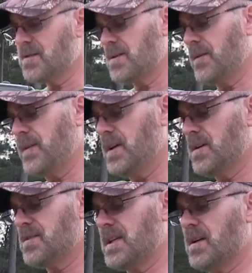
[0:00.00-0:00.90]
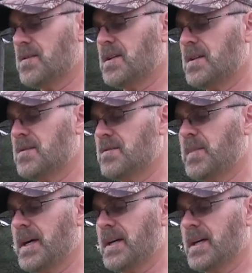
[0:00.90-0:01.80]
stuff here, Sal Suds
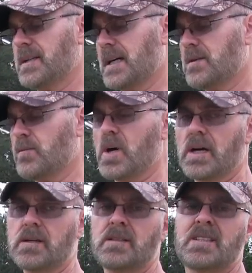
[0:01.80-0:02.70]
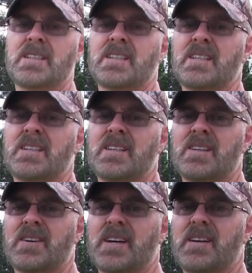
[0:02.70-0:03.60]
by uh, Doctor Bronner,
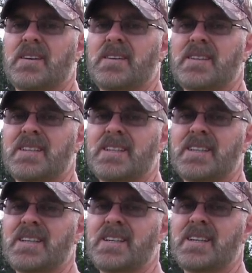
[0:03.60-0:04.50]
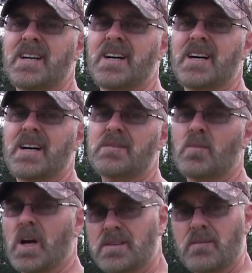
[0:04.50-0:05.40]
right here. Uh, it's
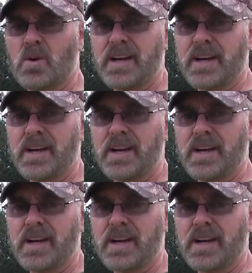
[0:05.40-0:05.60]
more. It's a more